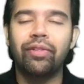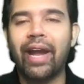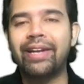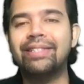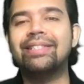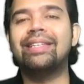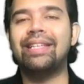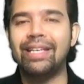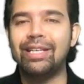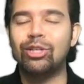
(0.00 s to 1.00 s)
that is
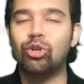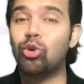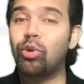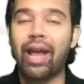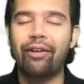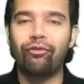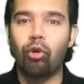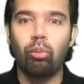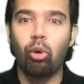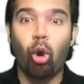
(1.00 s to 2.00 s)
key so don't have
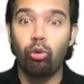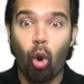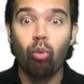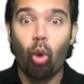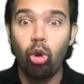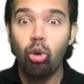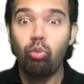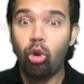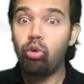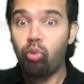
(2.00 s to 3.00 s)
fomo on oh, volume
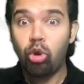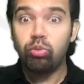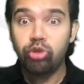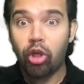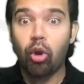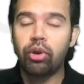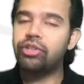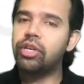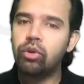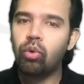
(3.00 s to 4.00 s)
volume volume zyada hona
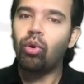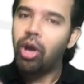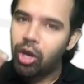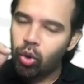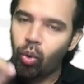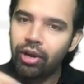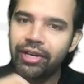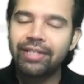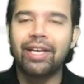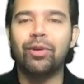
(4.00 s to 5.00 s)
chahiye no
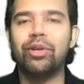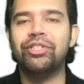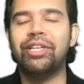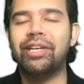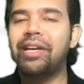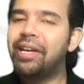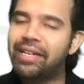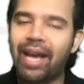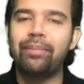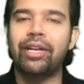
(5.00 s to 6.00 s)
quality zyada hona chahiye
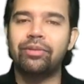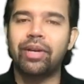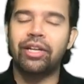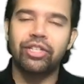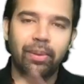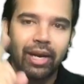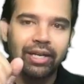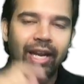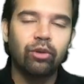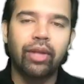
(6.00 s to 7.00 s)
time management hona chahiye but i'll
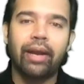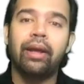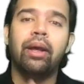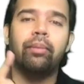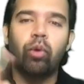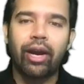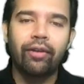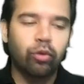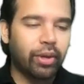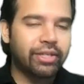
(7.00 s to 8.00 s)
tell you that but what kind
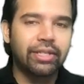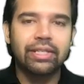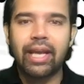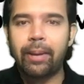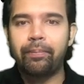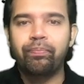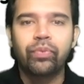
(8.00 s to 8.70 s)
of questions came